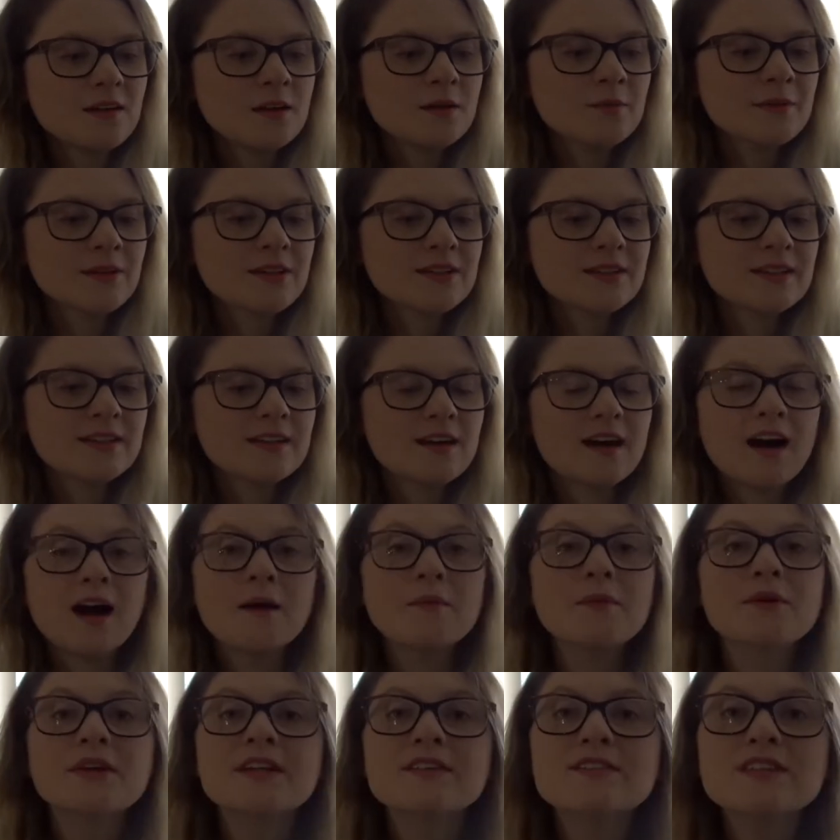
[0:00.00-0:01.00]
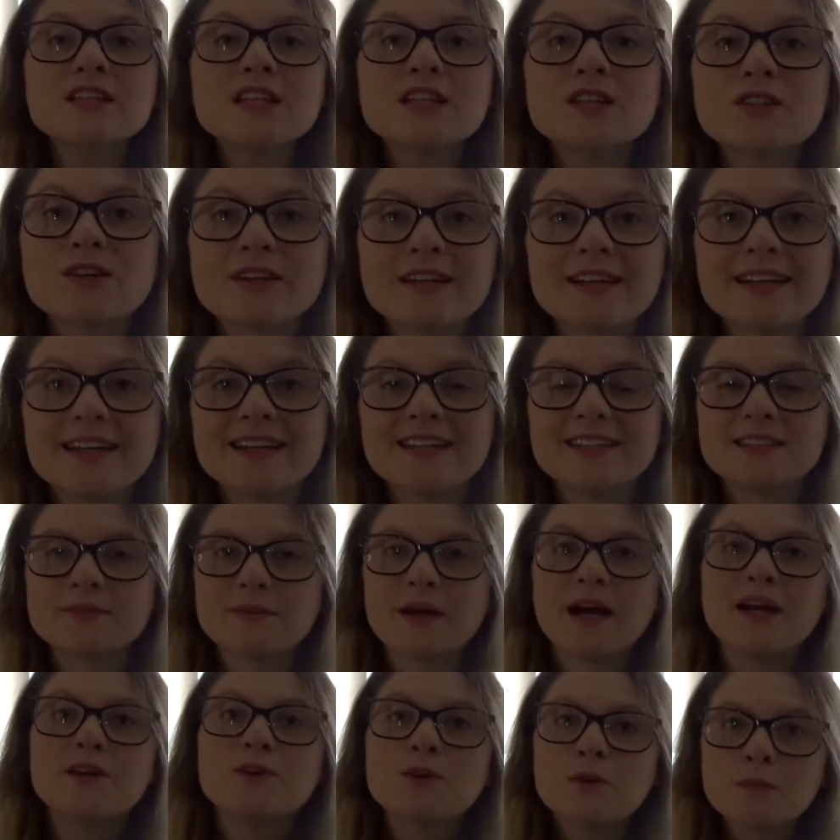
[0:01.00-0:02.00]
my god, they are. I'm not even looking into
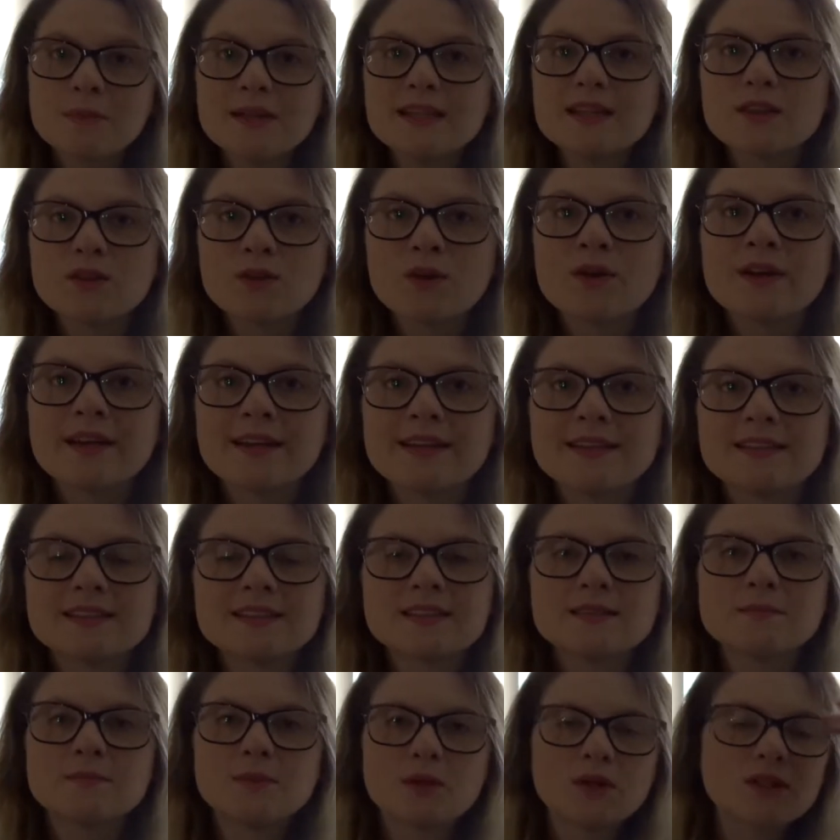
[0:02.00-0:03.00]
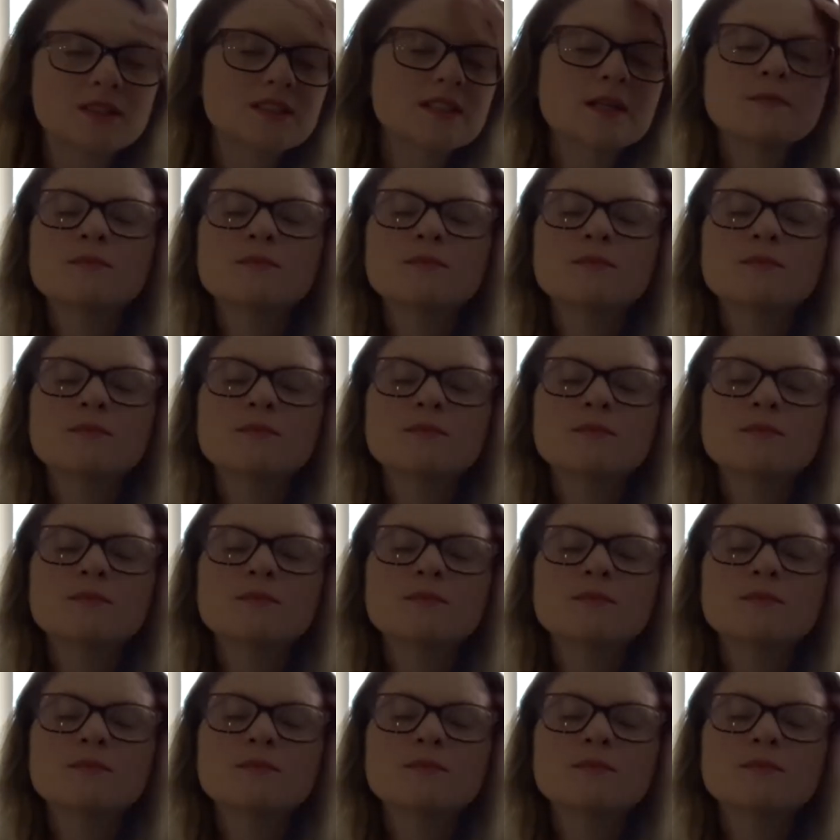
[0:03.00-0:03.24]
it. I normally look into the box.